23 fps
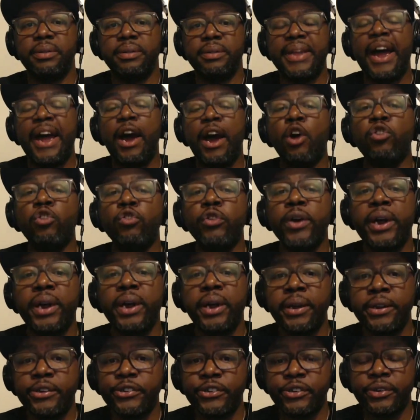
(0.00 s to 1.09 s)
the
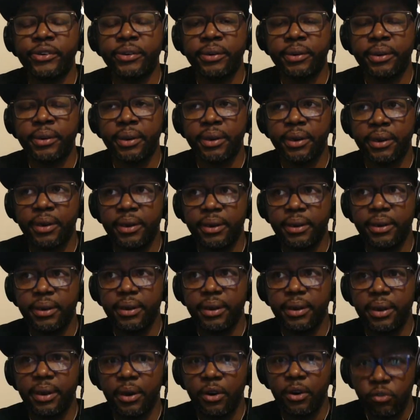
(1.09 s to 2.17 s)
outrage,
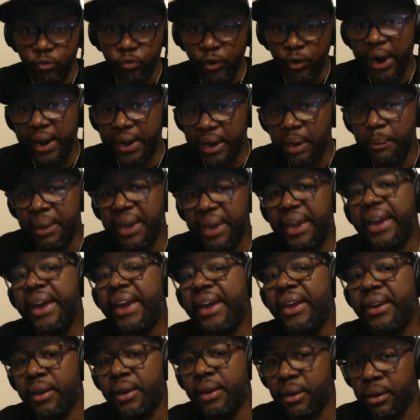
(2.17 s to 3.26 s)
write him
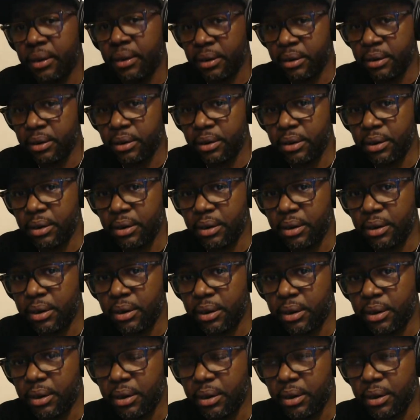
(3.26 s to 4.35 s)
in
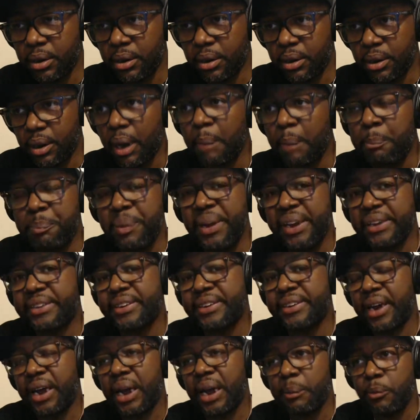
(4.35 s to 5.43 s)
a big
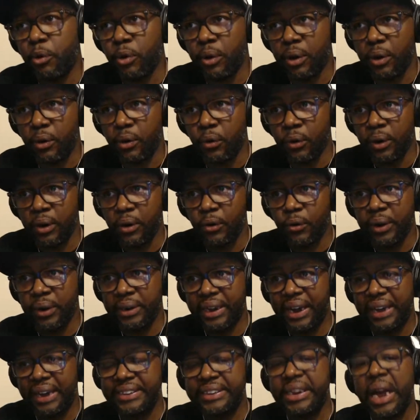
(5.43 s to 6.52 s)
time or
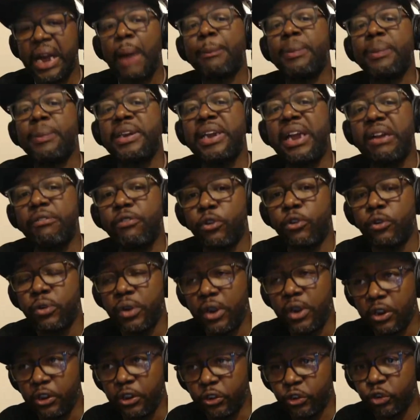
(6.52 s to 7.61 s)
a top level
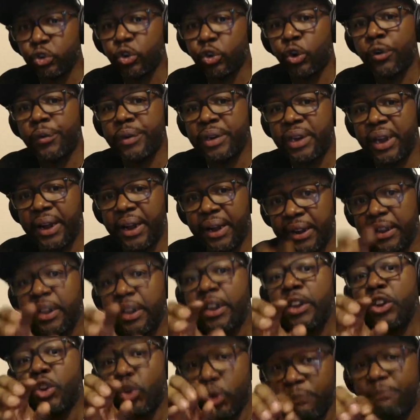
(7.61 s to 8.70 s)
storyline
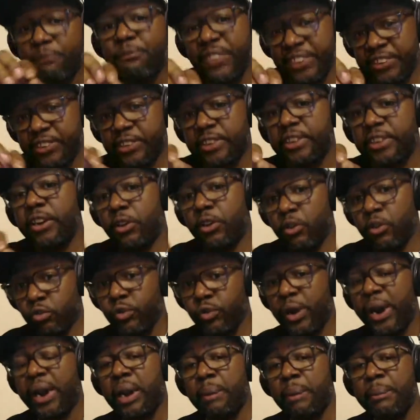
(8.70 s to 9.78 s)
to officially
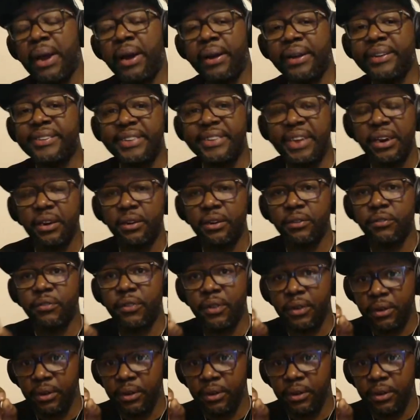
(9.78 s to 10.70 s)
write him out instead of